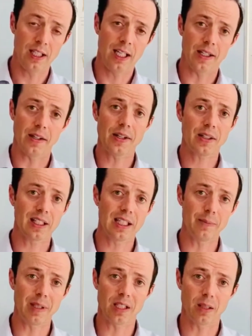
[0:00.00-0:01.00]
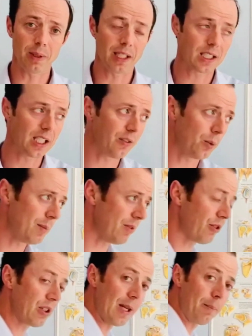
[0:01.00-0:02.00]
And this can limit the ability for women, for
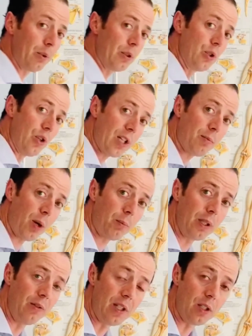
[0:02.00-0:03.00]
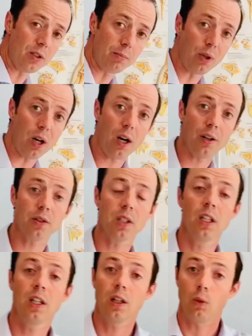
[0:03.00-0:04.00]
example, to dress properly, reach into bras,
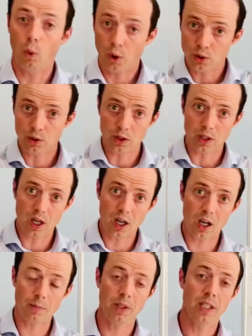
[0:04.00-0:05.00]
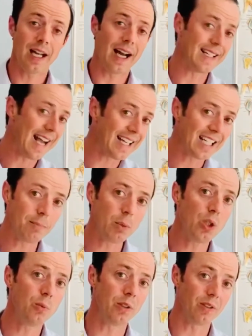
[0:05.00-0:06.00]
wash under the arm, and any
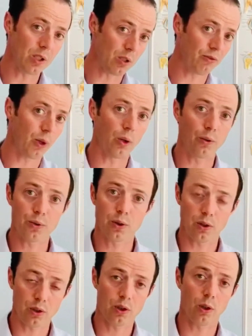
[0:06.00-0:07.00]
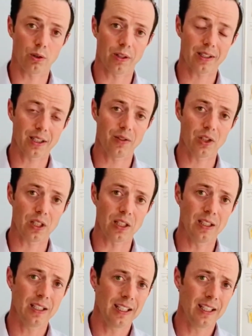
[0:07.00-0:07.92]
movement which involves shoulder activity.